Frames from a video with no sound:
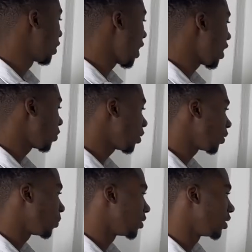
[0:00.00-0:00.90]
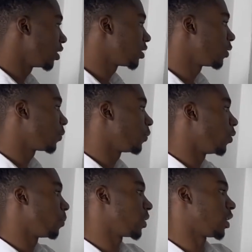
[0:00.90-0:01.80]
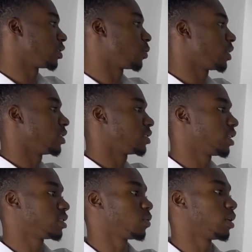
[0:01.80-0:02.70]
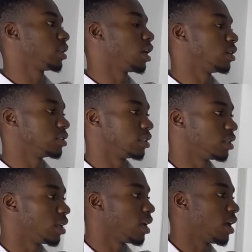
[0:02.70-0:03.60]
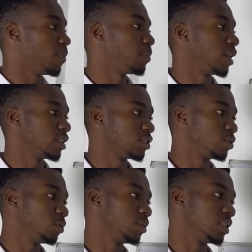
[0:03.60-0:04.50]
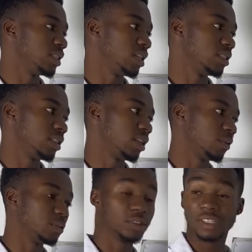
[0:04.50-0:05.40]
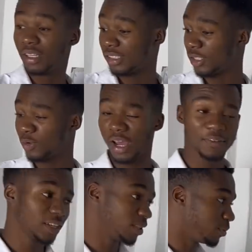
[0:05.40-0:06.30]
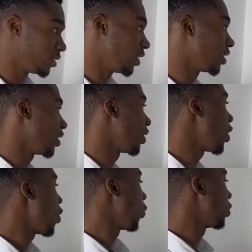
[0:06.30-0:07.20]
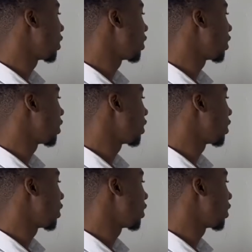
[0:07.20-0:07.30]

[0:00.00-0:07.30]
the annual depreciation for plant 1 is 31,000 and plant 2 is 18,000. So now since we have the depreciation, we'll